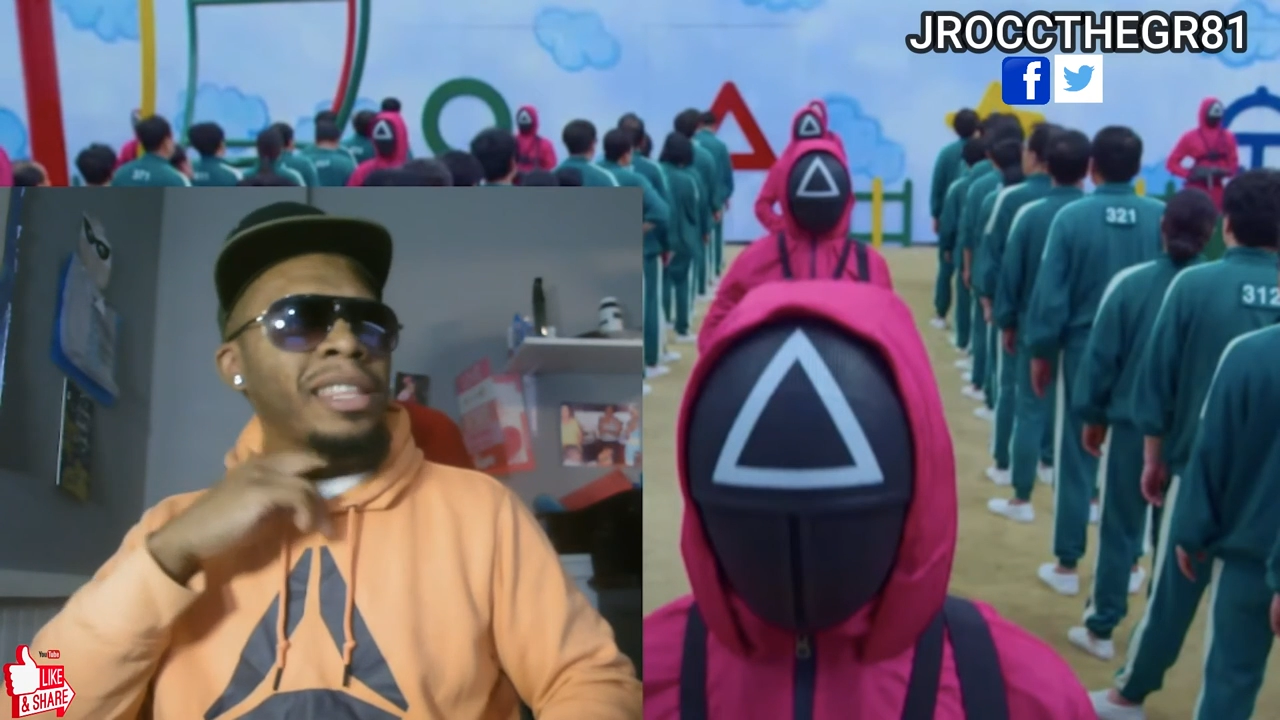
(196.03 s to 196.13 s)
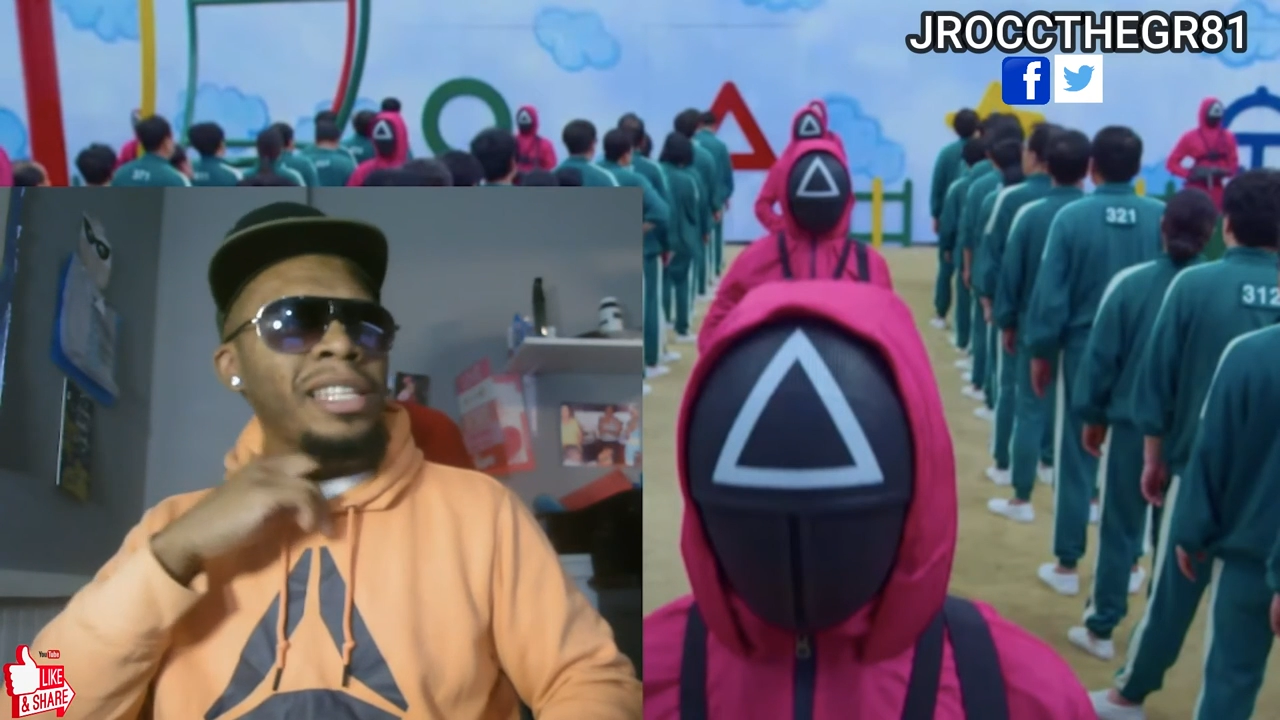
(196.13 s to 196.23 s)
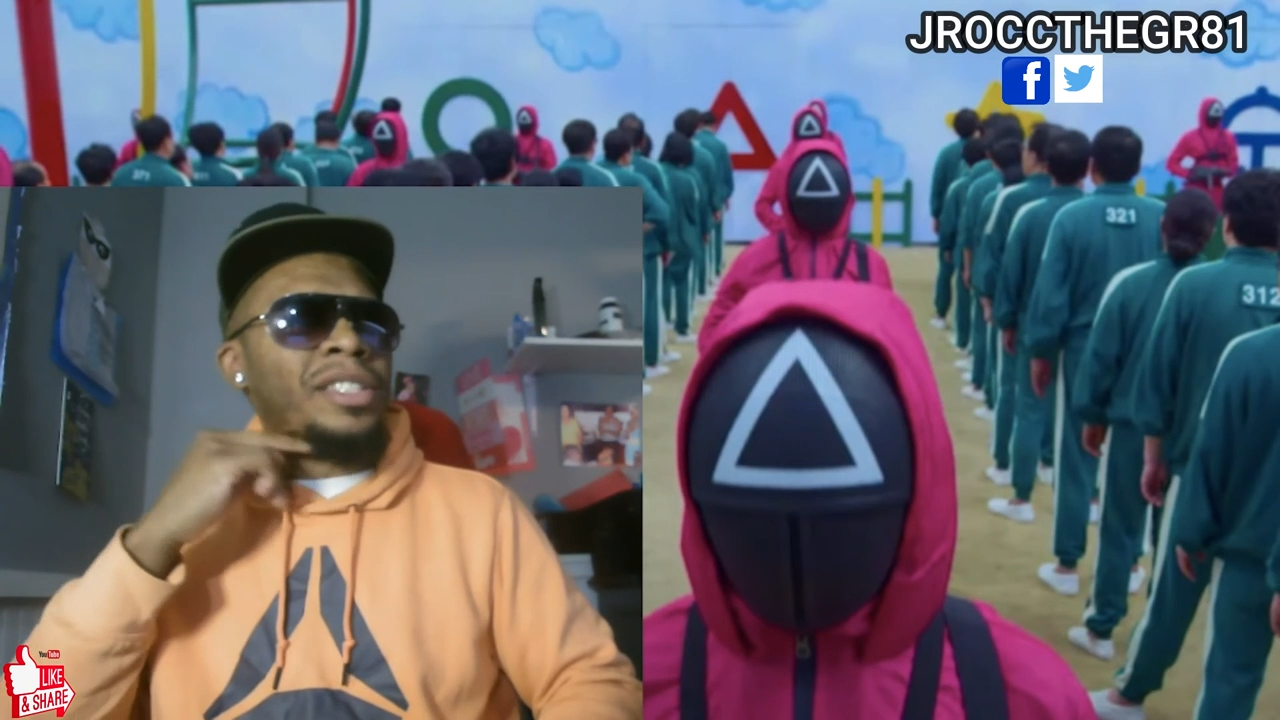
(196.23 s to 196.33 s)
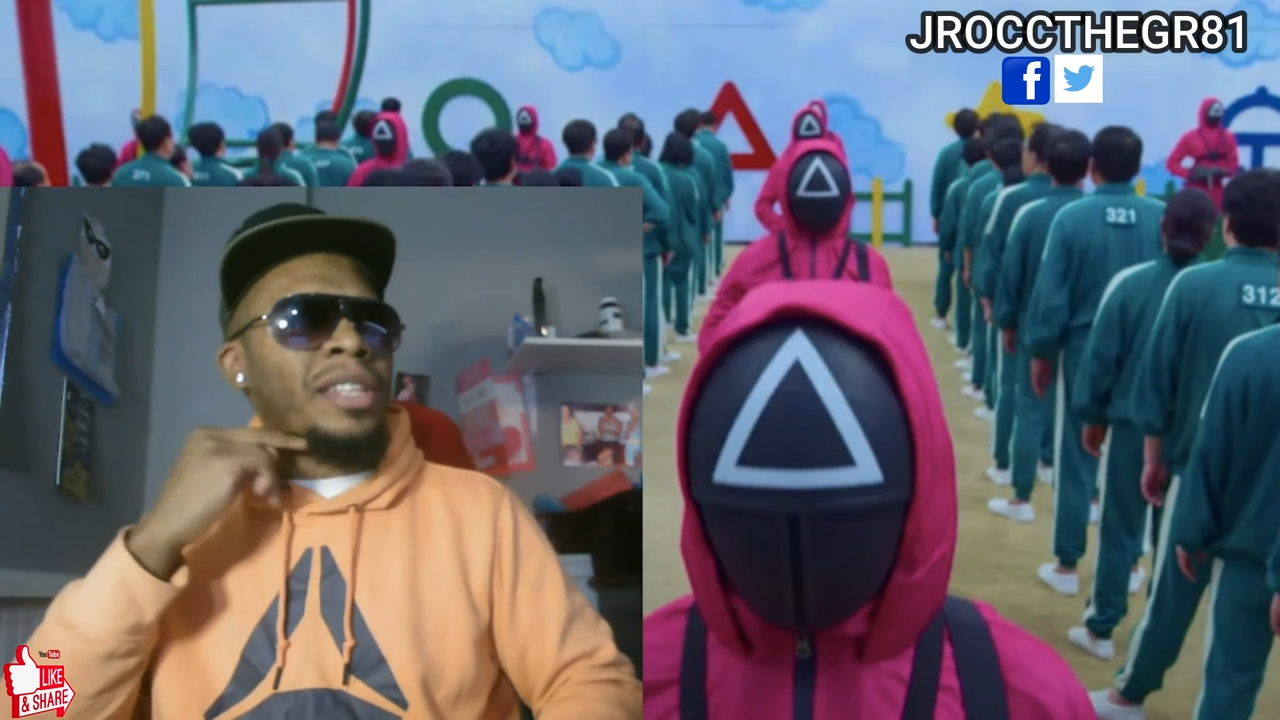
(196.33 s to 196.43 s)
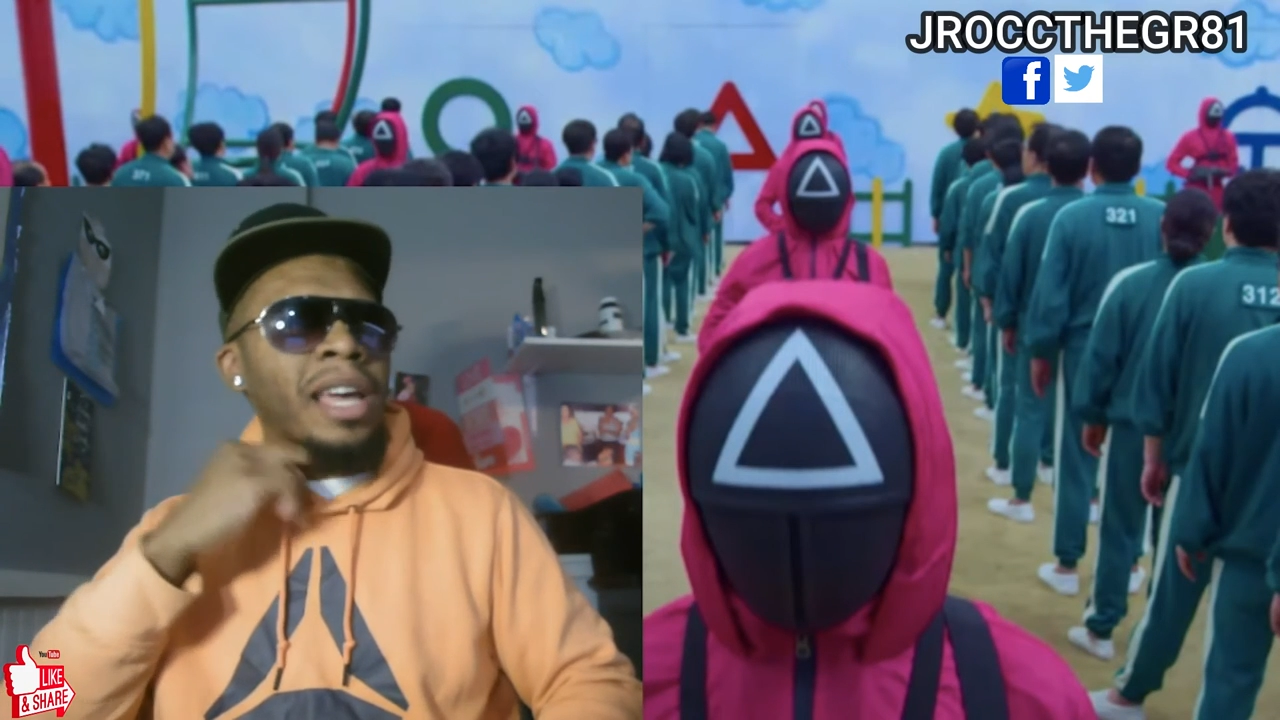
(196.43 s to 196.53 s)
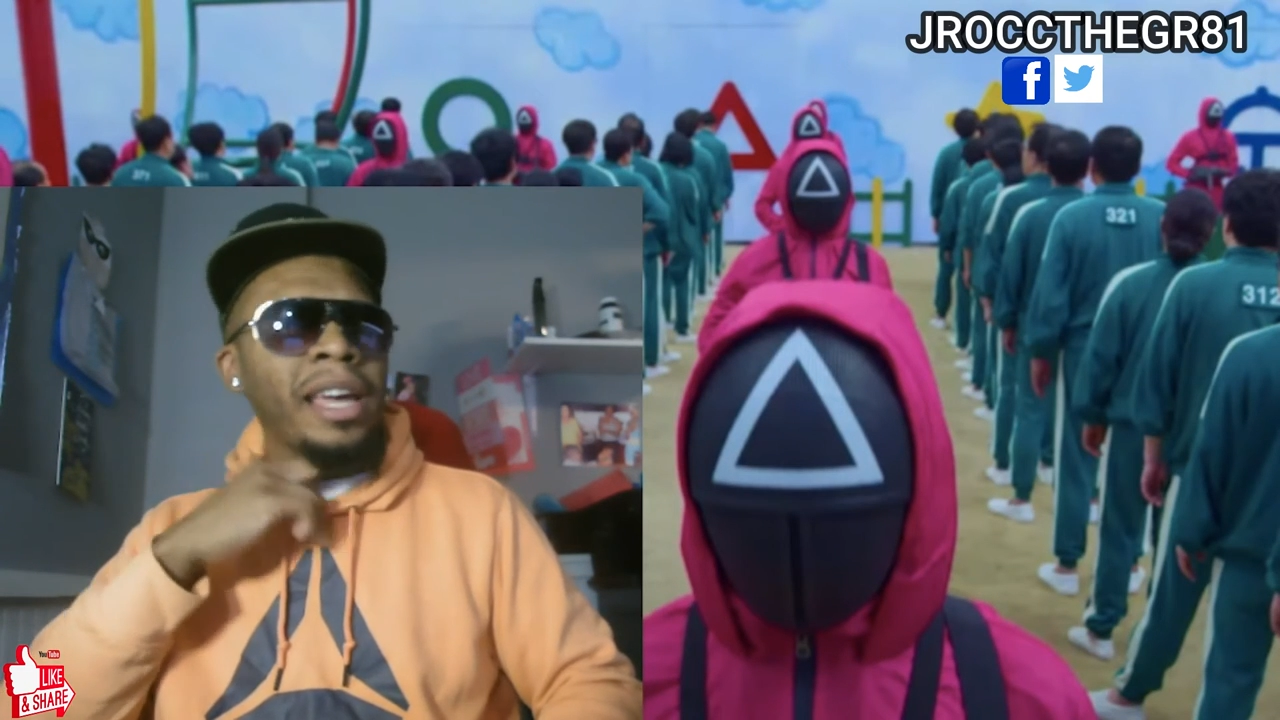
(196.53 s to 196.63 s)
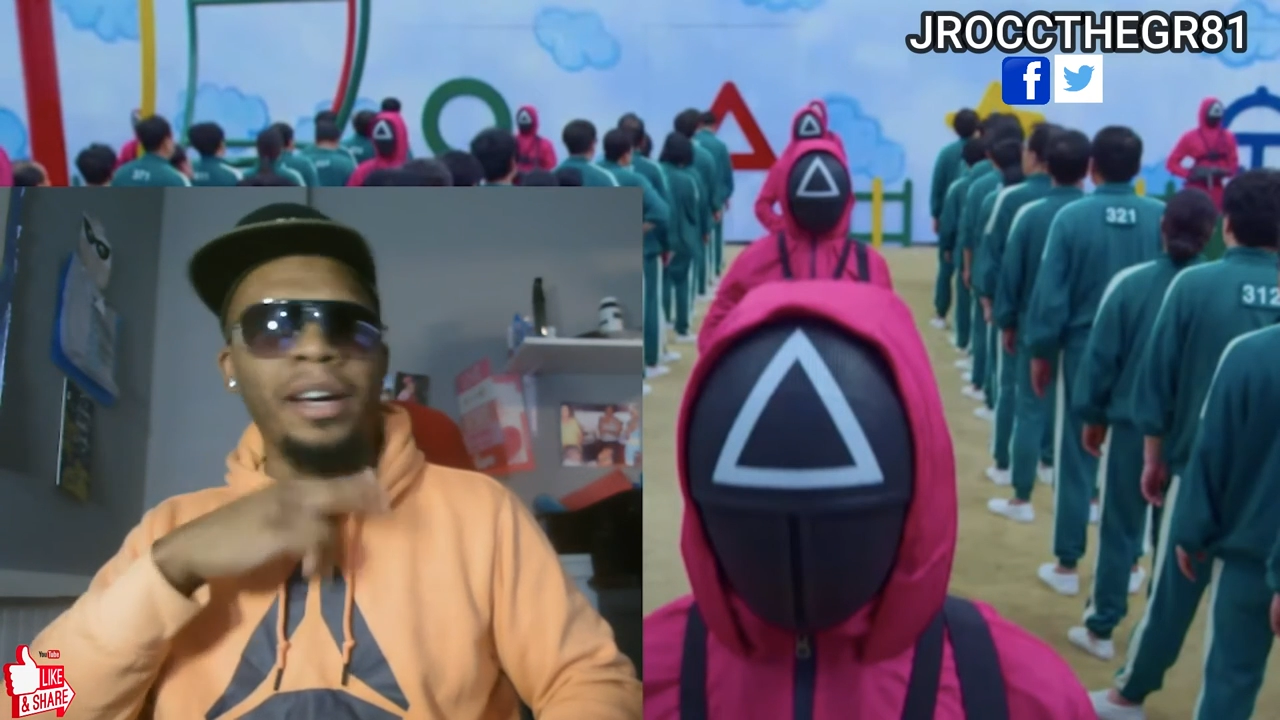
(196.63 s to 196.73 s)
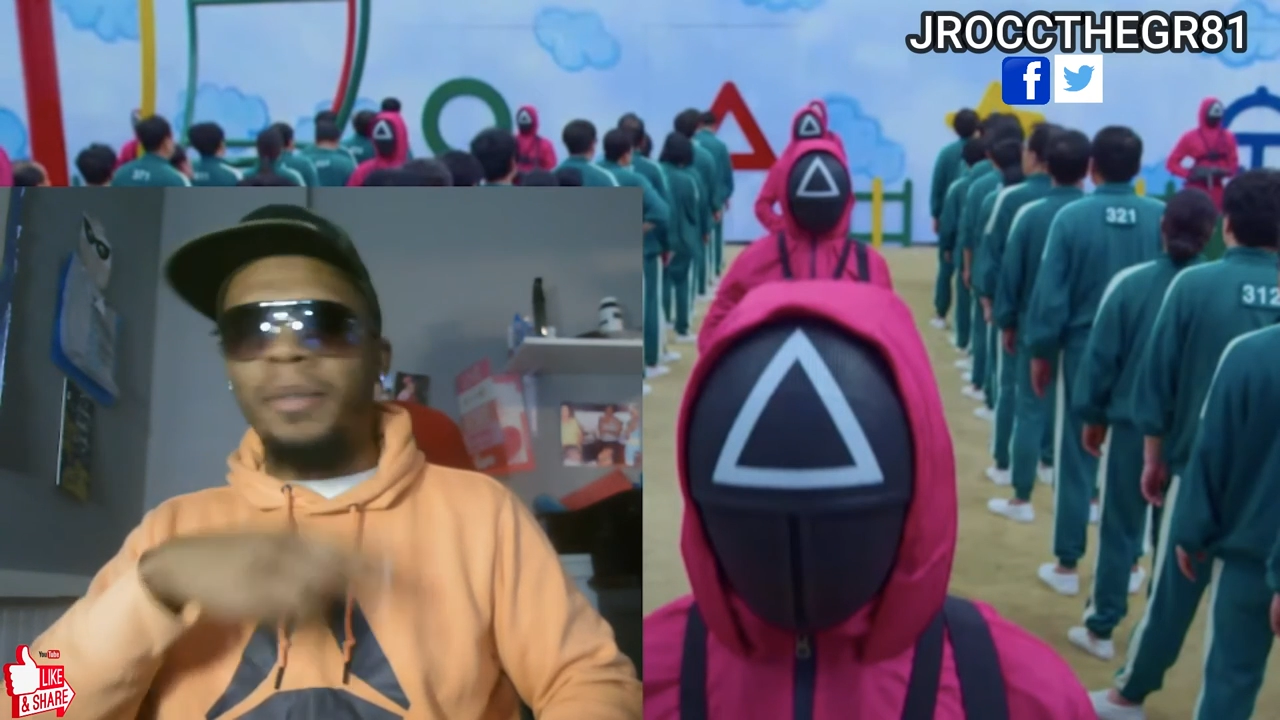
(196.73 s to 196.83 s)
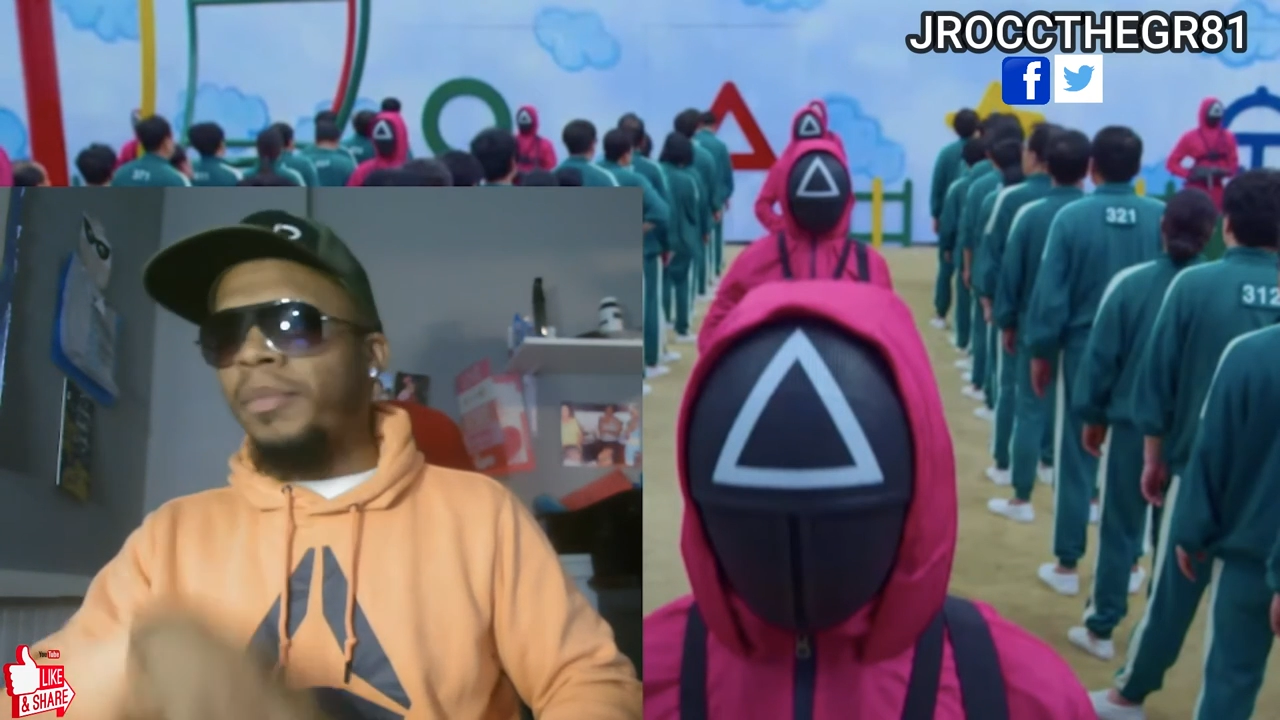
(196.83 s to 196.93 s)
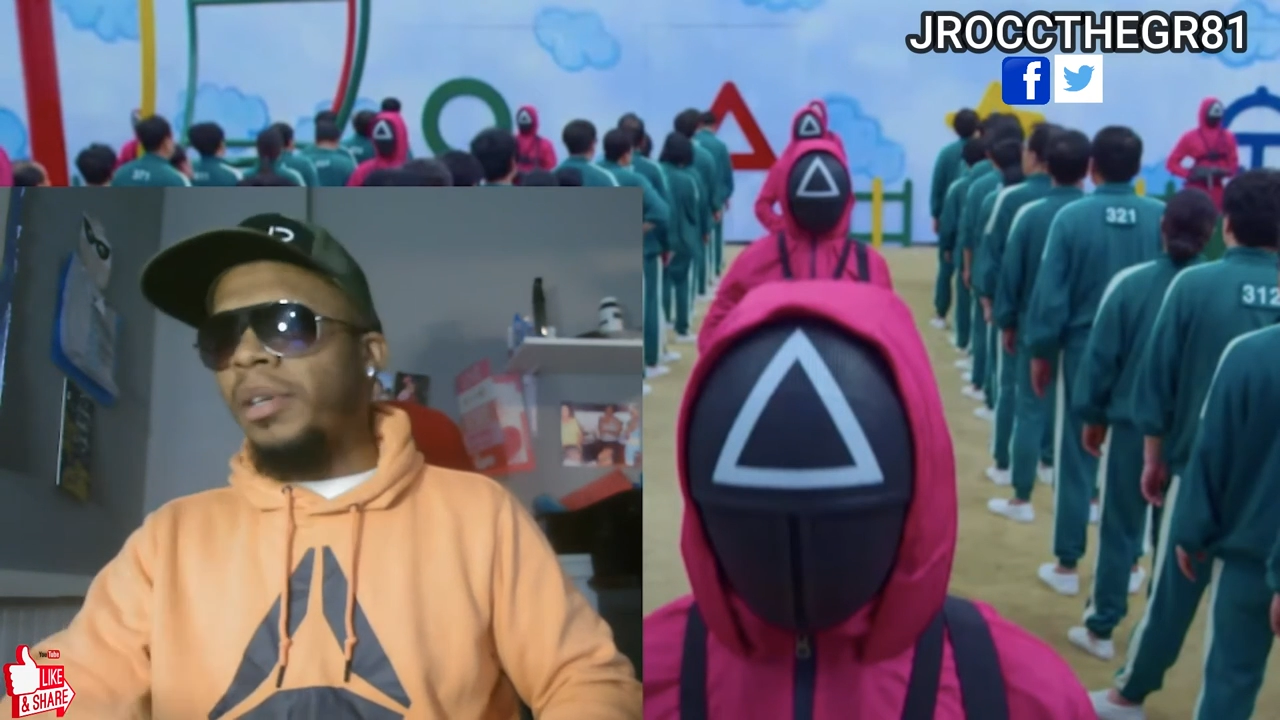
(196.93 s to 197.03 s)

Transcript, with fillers: this damn